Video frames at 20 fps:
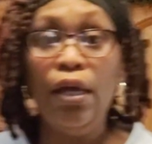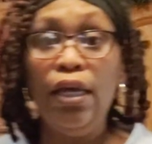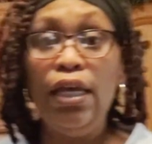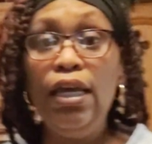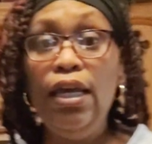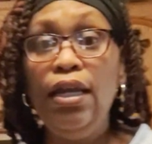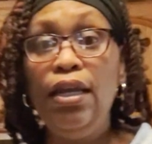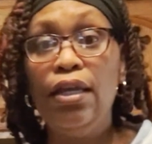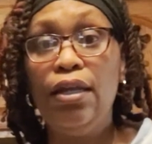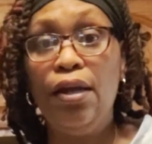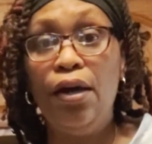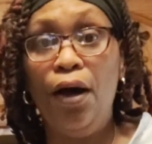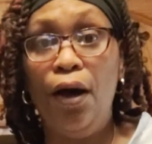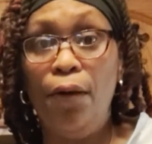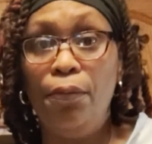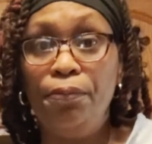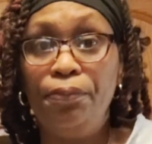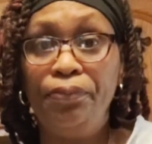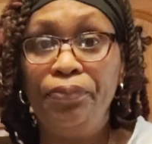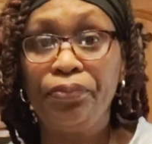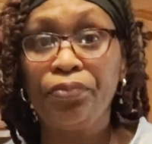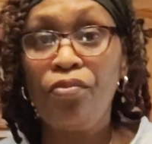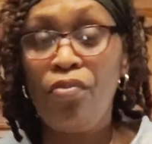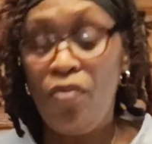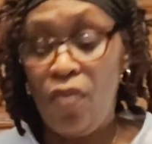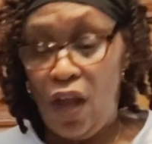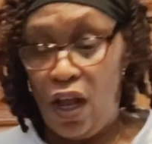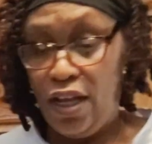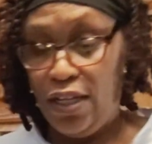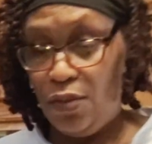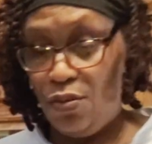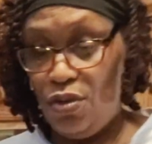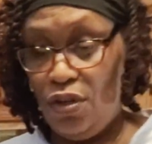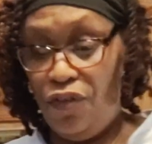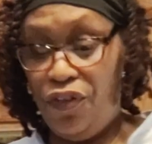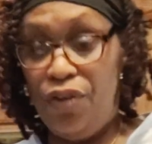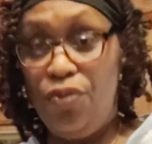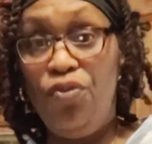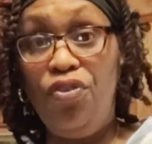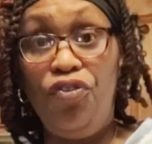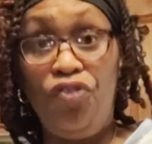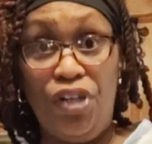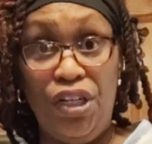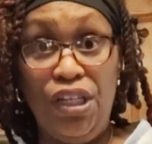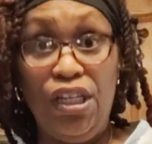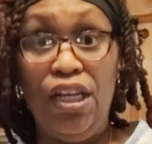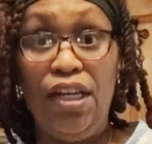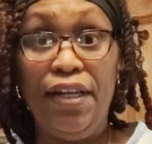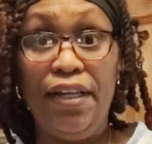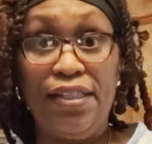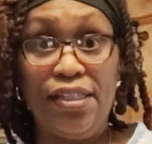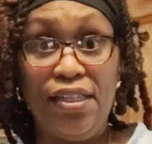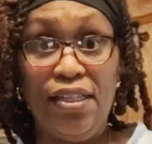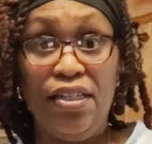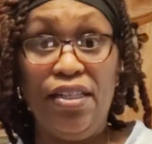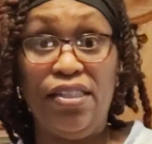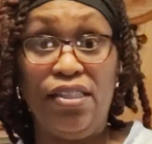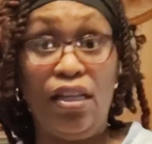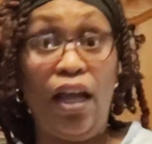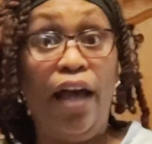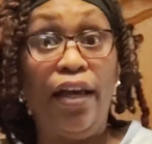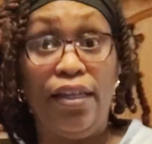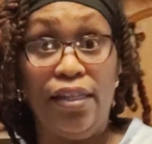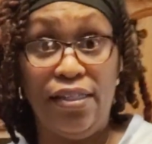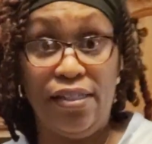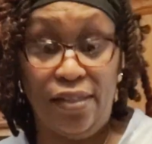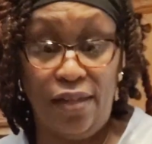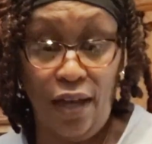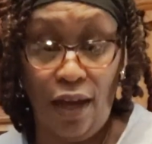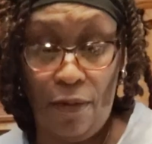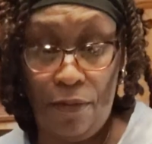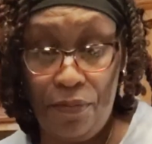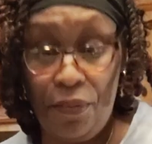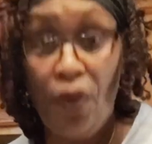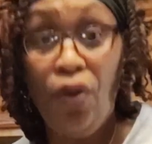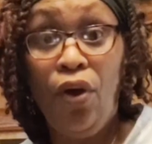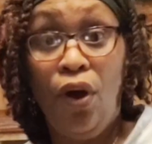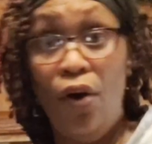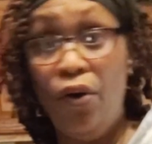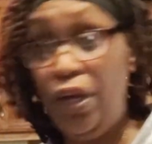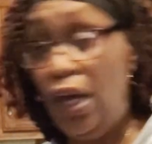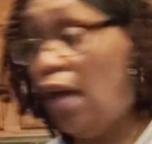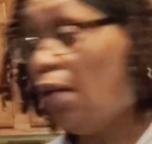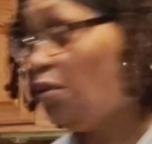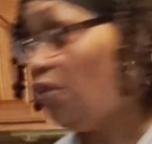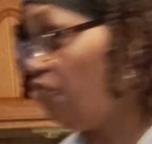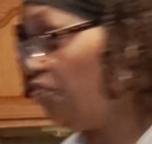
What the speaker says: heated up, because we finna get into this stinky stuff. Okay, we